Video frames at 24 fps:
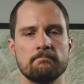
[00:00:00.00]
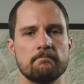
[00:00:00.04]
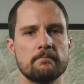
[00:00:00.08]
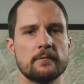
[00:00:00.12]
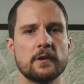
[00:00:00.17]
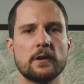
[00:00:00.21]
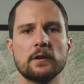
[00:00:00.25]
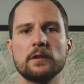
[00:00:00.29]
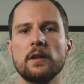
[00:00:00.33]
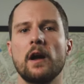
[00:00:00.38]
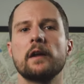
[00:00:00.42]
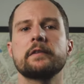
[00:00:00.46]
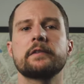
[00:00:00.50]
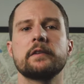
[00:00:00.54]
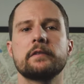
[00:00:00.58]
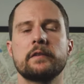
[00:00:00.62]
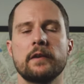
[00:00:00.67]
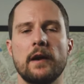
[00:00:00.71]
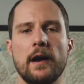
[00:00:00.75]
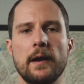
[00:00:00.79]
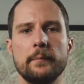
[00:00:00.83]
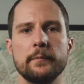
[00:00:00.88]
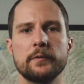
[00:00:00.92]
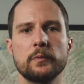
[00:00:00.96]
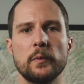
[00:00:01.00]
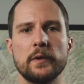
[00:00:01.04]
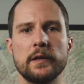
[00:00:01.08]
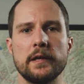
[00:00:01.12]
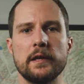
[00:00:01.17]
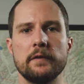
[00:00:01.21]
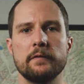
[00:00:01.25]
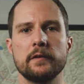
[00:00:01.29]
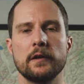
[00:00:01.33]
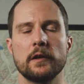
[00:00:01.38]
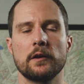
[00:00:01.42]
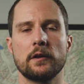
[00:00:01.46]
There are lots of times when
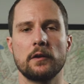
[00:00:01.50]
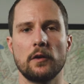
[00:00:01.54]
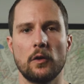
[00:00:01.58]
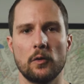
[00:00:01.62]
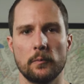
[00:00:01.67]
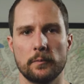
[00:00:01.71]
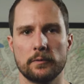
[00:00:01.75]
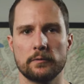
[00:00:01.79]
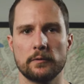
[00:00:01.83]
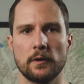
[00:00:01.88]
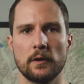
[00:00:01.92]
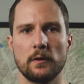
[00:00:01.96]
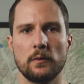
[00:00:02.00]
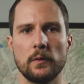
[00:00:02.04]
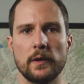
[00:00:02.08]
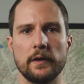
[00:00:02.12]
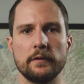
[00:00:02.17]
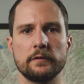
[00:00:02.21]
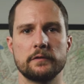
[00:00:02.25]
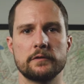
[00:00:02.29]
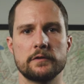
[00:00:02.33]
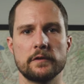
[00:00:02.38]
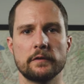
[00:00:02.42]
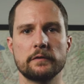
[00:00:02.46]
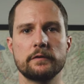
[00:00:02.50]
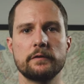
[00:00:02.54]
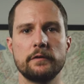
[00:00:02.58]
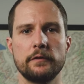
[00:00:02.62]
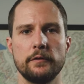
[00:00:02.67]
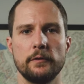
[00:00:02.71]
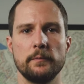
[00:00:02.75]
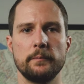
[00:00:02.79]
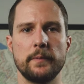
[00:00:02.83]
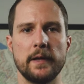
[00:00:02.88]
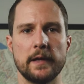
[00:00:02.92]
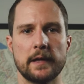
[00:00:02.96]
even a GoPro is just
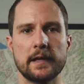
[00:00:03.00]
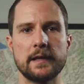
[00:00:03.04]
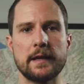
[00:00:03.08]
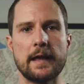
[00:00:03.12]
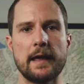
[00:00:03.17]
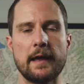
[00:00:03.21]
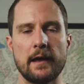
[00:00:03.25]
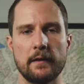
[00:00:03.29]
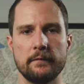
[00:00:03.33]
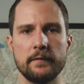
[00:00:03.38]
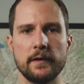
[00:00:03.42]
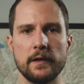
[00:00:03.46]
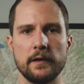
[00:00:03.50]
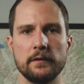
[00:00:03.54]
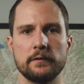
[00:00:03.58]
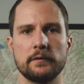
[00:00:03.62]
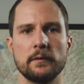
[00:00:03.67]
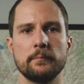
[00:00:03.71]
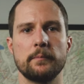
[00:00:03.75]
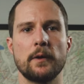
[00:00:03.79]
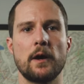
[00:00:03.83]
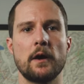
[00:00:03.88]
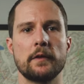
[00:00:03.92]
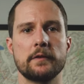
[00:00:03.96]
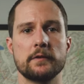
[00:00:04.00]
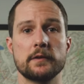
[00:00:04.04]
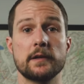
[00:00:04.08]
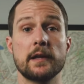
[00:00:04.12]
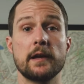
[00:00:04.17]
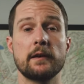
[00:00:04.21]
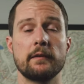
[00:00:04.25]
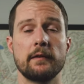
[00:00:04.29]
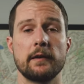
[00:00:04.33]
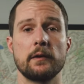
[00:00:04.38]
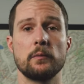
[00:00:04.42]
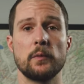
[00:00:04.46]
too big and heavy to bother
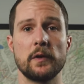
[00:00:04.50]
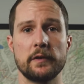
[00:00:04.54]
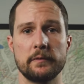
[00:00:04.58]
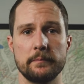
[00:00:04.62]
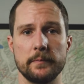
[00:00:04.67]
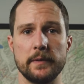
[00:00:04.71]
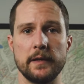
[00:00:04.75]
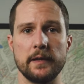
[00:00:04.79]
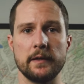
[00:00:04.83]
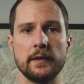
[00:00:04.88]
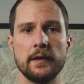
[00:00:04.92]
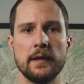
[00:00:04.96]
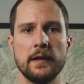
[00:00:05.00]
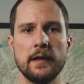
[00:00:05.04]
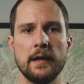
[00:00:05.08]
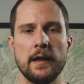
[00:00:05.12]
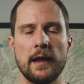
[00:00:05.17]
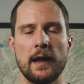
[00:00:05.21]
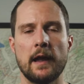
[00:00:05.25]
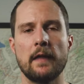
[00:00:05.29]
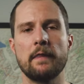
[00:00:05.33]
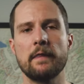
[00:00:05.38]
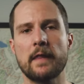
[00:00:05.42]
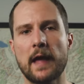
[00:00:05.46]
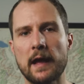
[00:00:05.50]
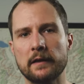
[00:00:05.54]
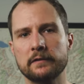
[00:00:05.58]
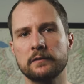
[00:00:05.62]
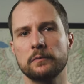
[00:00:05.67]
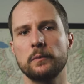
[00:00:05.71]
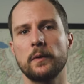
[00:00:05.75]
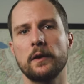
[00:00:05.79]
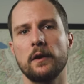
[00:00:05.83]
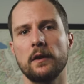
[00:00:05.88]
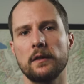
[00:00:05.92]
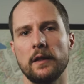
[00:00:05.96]
carrying with me, and
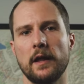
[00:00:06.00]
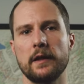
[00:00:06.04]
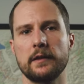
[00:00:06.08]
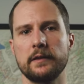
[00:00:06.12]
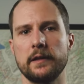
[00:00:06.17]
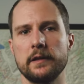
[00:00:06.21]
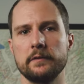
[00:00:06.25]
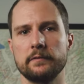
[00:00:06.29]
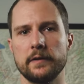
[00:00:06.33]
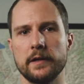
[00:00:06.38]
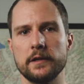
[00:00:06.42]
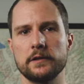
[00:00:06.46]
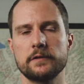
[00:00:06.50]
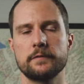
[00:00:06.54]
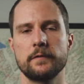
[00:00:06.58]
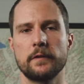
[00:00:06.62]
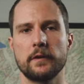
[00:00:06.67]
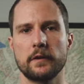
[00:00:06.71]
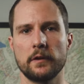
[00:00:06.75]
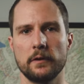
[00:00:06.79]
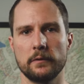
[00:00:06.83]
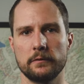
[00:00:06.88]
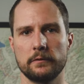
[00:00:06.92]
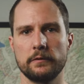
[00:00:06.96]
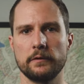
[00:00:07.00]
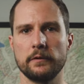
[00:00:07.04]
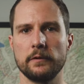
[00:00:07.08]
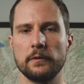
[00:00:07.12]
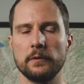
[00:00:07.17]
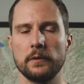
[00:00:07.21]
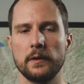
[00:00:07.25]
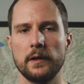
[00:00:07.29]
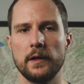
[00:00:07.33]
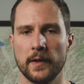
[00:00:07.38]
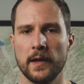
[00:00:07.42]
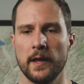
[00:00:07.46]
that's when I'll likely reach for the Go two.